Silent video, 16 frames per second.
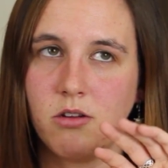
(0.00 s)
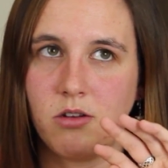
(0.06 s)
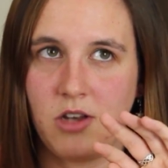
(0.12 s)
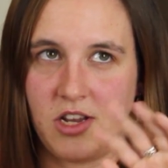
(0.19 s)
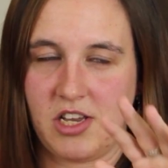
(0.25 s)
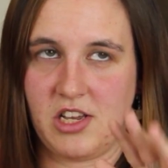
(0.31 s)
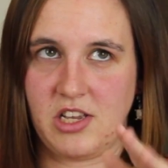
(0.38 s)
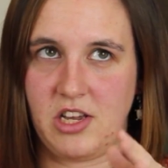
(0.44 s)

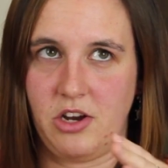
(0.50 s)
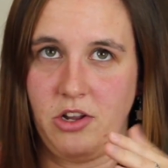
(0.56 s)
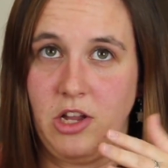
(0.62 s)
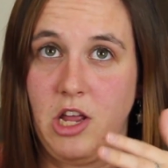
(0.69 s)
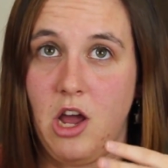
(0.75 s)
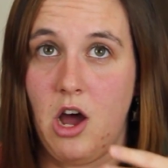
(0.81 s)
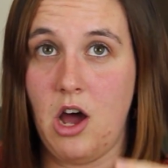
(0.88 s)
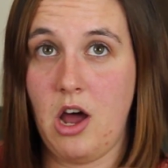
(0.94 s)

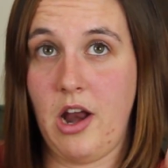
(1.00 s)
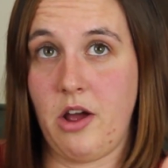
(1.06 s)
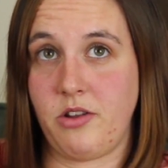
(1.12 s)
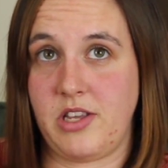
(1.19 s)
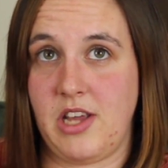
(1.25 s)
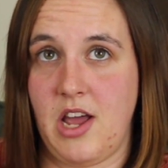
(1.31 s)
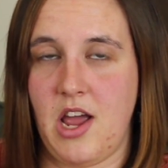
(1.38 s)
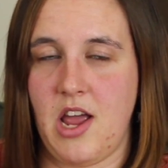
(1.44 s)
necessarily hot
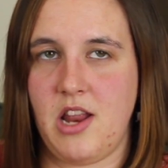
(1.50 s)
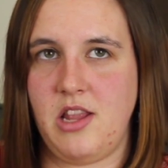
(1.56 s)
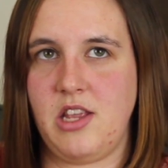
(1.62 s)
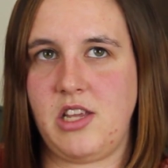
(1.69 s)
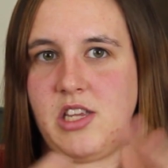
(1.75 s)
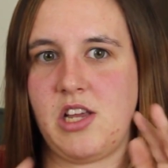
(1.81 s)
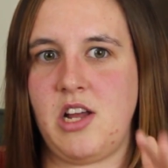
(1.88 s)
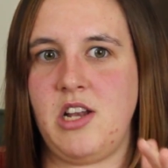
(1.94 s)
outside,
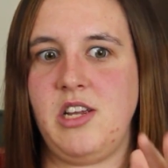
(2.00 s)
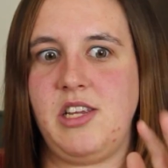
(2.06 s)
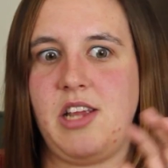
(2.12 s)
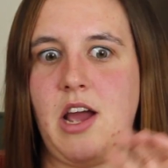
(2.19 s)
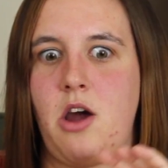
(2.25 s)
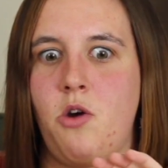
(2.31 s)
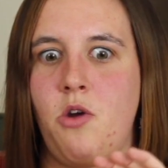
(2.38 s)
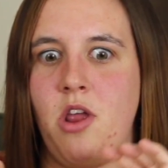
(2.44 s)
the sun is
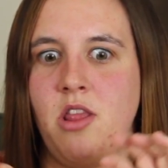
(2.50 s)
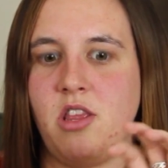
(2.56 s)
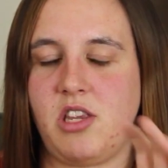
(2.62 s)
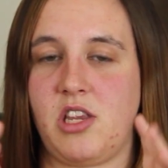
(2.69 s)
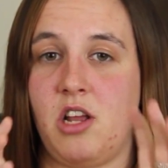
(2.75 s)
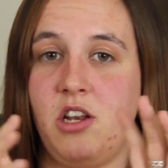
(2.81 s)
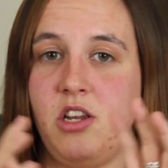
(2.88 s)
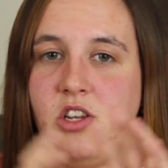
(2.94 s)
out and the
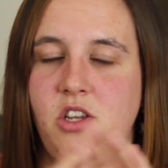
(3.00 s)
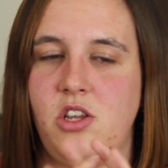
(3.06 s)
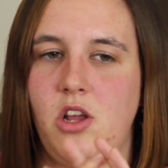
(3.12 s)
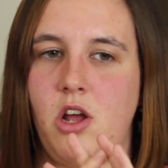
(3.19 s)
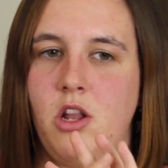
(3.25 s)
sun is